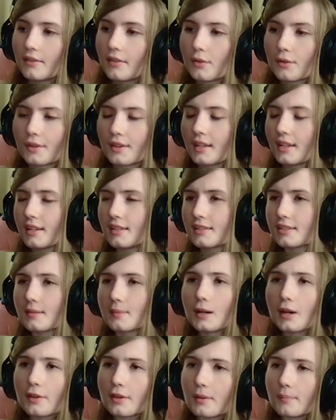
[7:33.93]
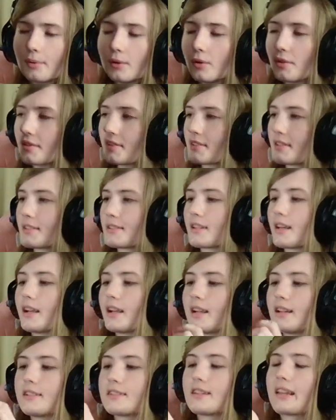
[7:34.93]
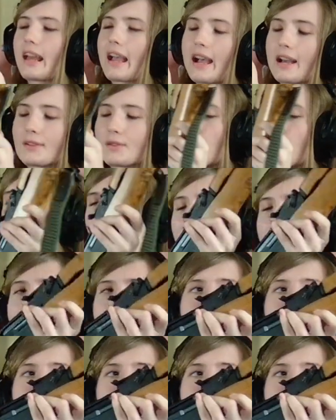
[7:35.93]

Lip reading: or than some other bolt designs, and it adds weight.